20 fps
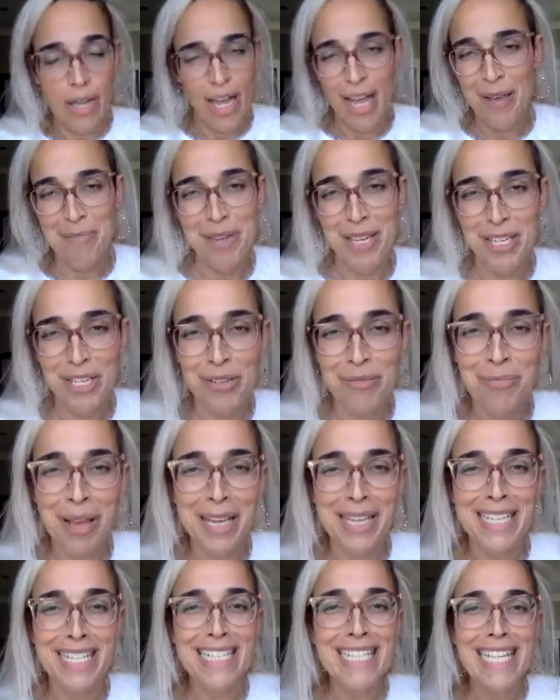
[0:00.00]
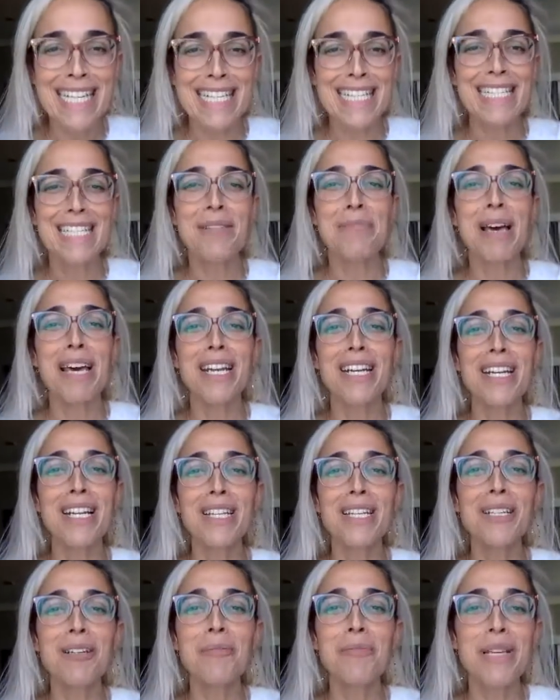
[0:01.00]
I mean, you might get teased about it a
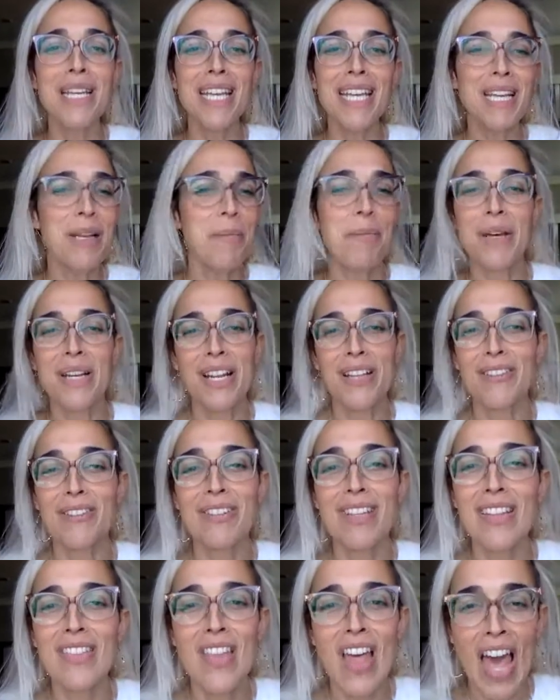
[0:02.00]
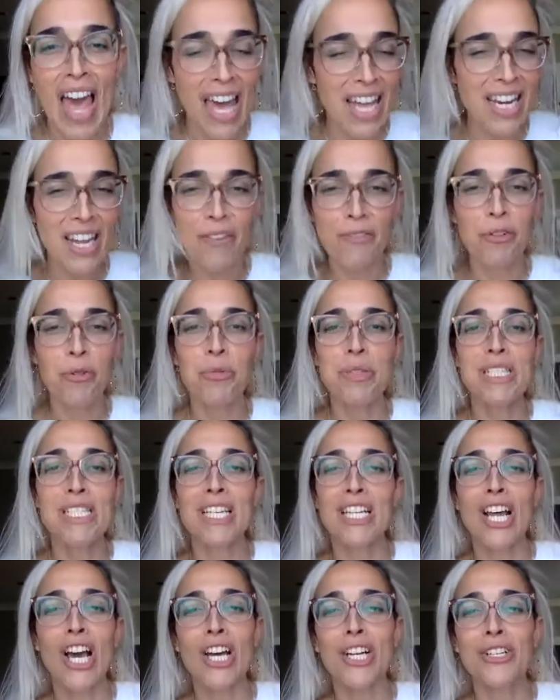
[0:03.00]
little bit, but other than that, everyone's
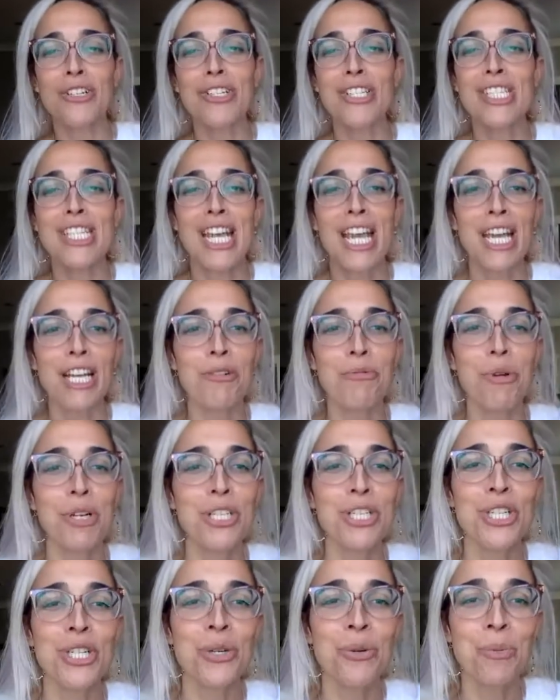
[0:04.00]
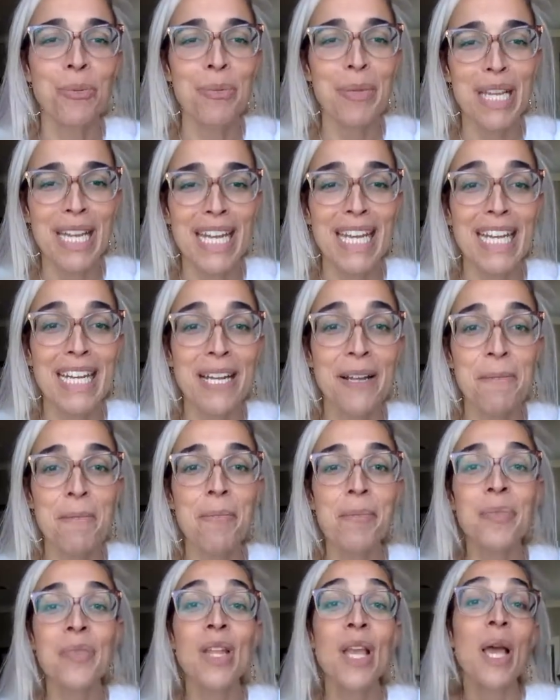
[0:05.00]
going to understand what you mean.
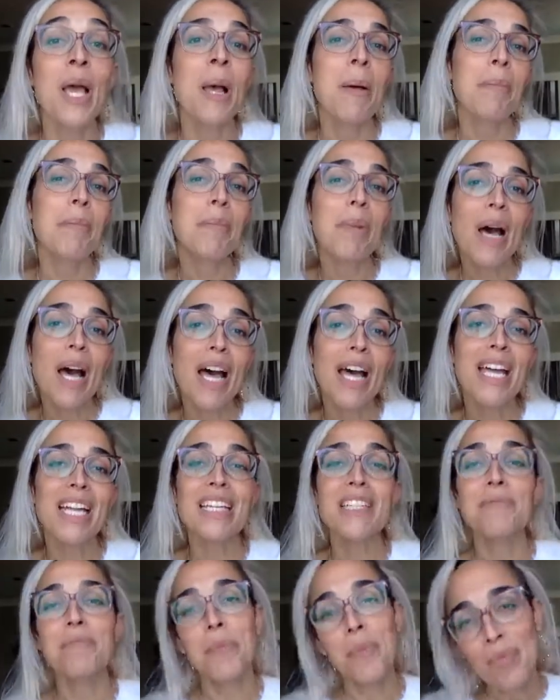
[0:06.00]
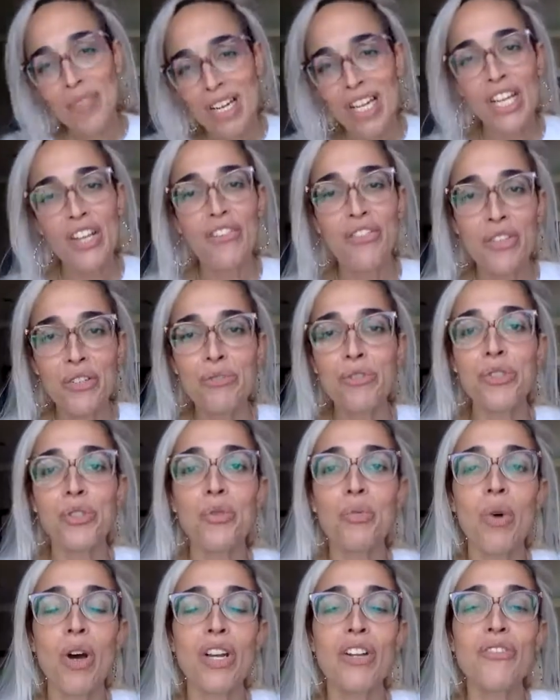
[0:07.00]
But if you do
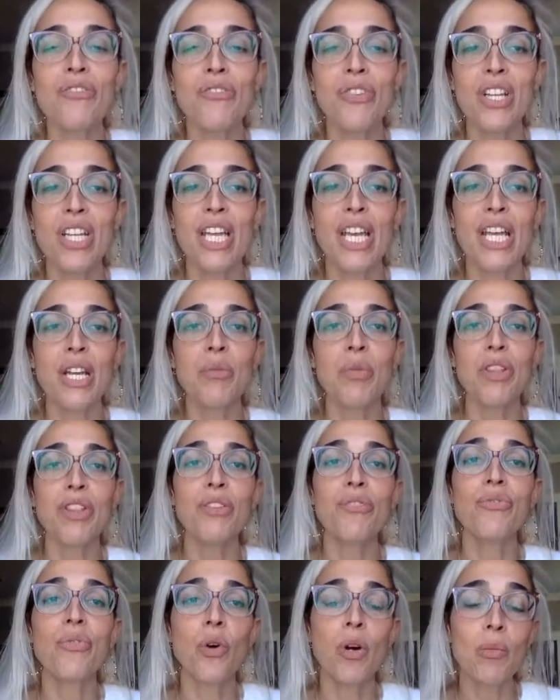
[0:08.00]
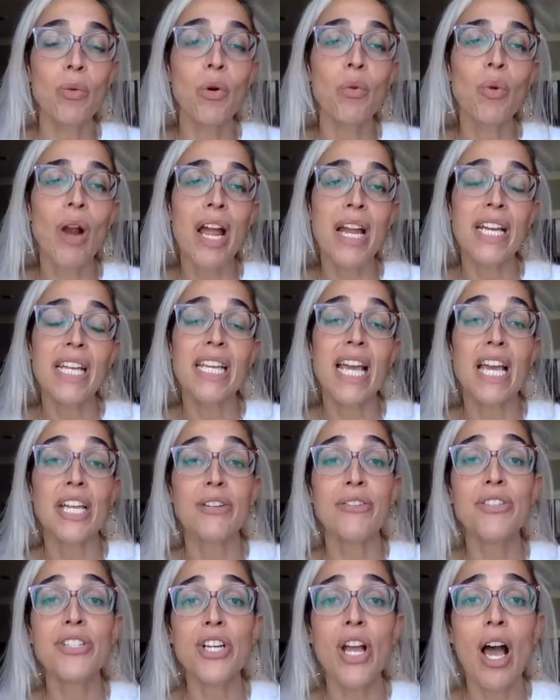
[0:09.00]
want to fit in with the formal writing at
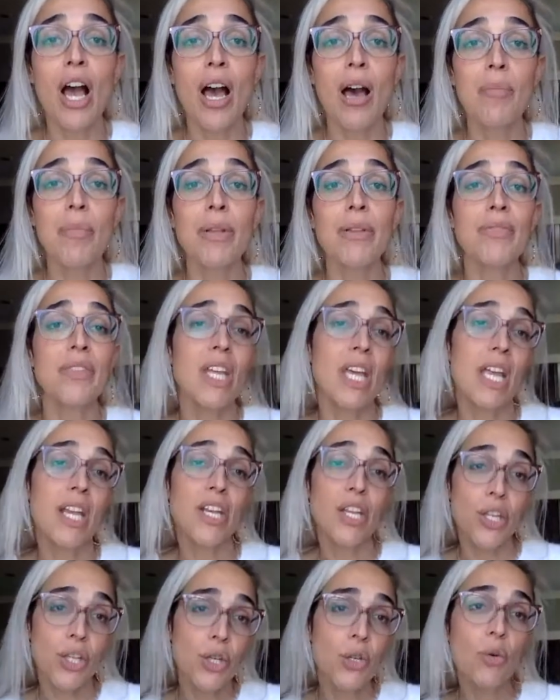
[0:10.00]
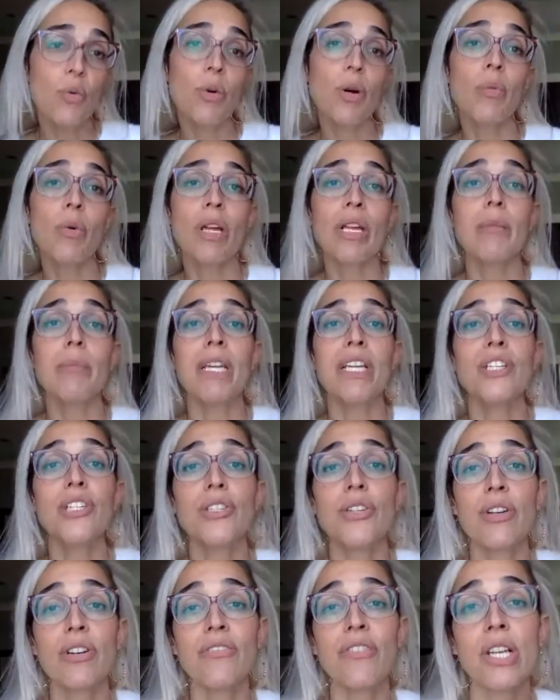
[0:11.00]
your job, then you will want to make
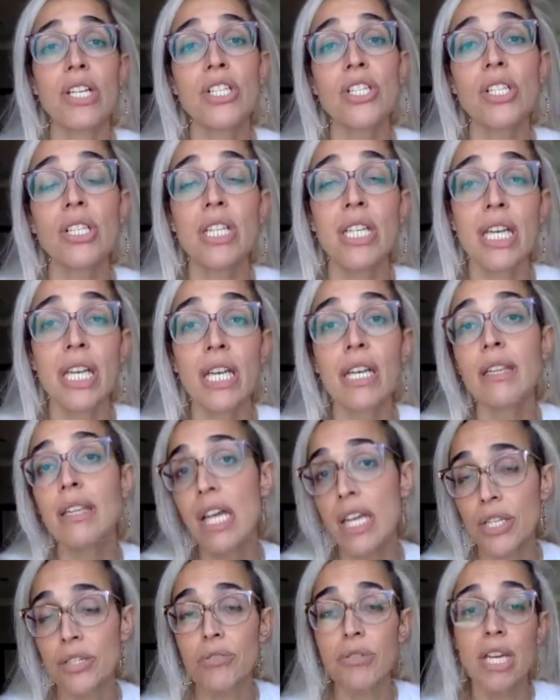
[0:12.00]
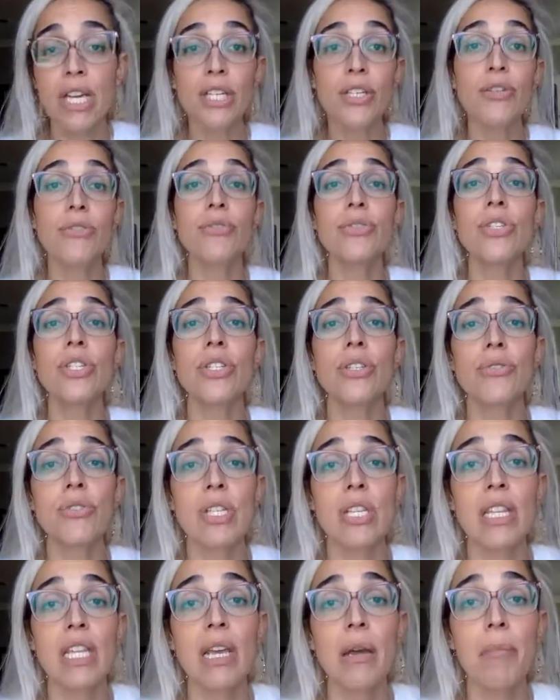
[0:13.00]
sure eventually that you get used to
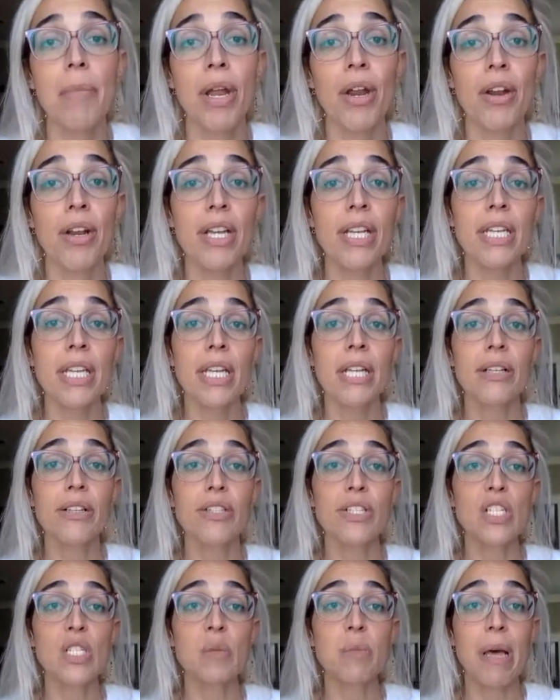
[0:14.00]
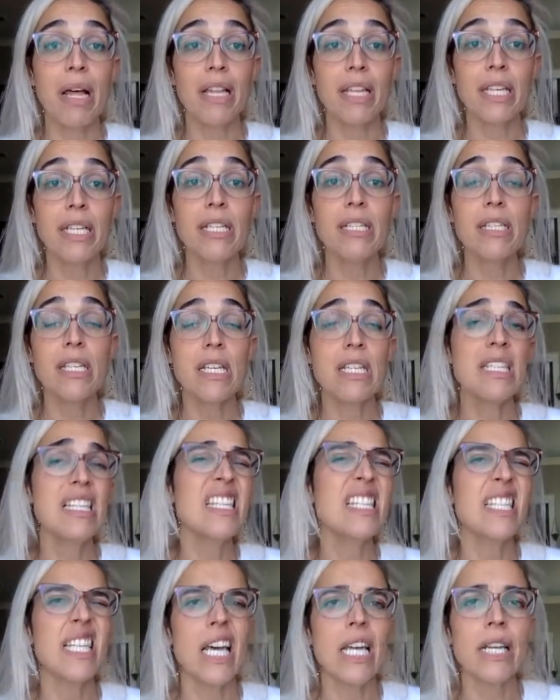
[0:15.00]
using the American English spellings
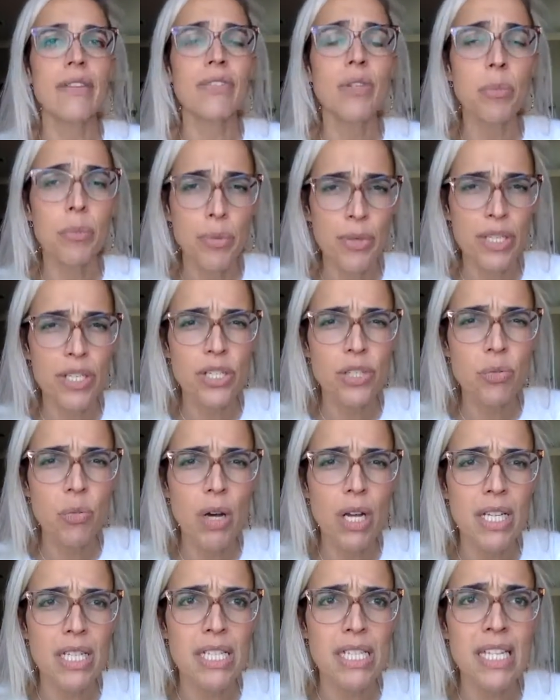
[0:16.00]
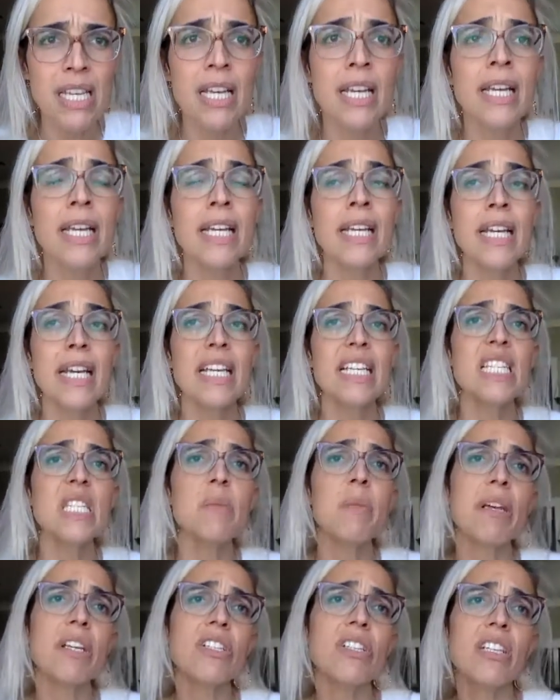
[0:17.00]
instead of the British ones,
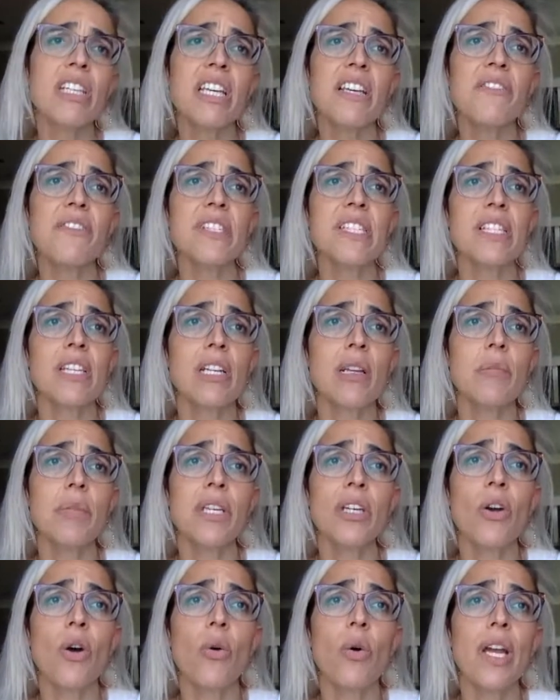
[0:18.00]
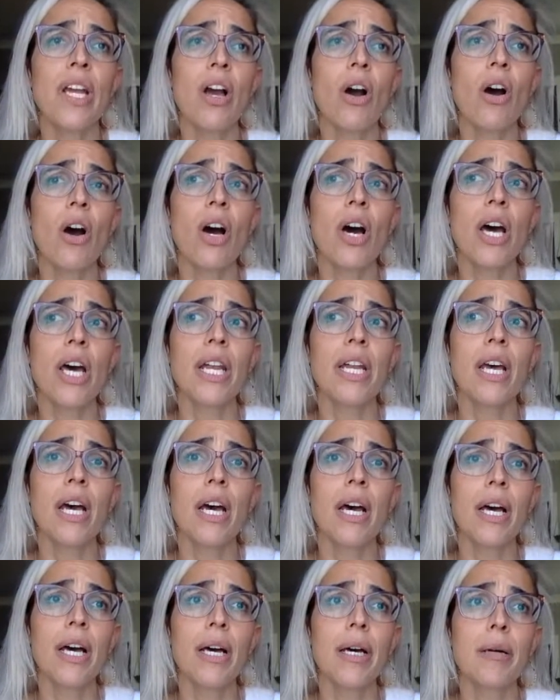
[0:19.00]
especially if it's going to be going on
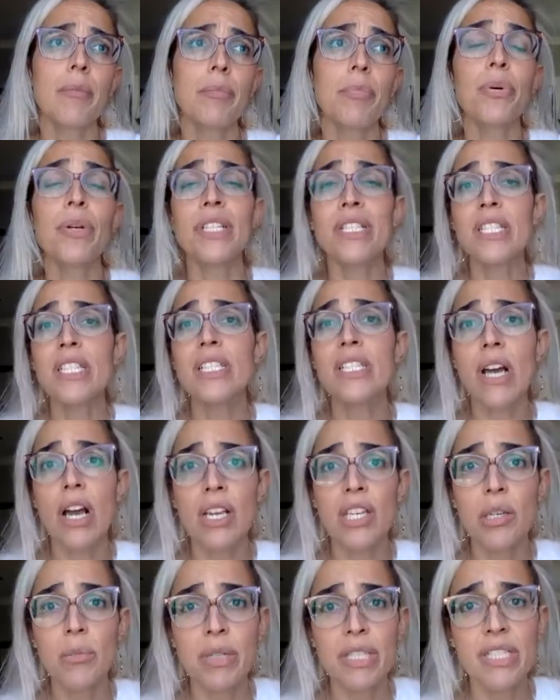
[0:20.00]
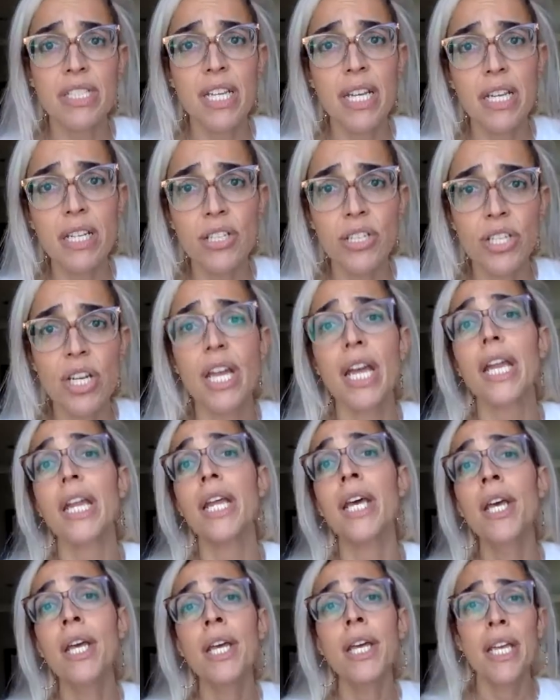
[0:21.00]
printed documentation.
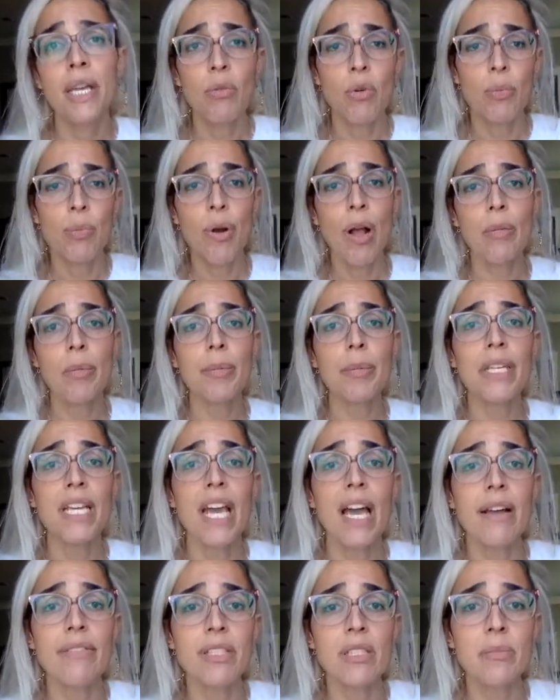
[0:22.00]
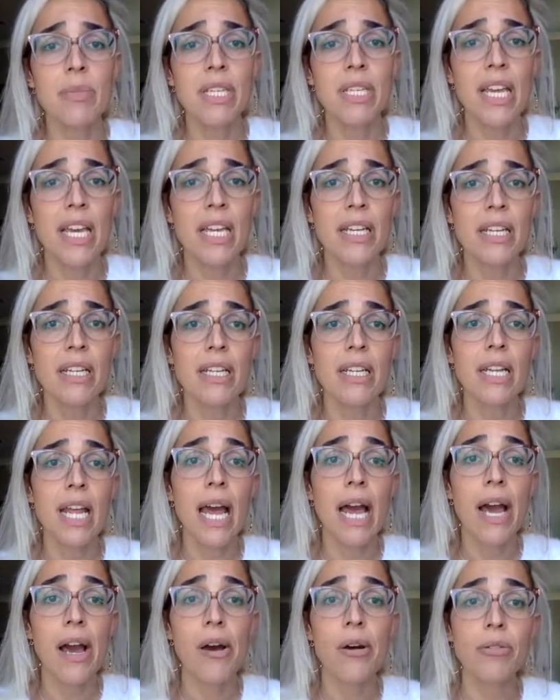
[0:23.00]
It will probably have to be edited
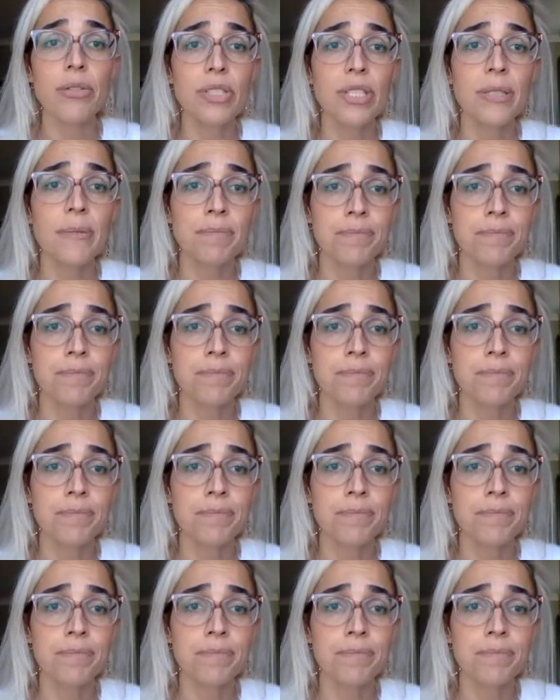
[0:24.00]
out.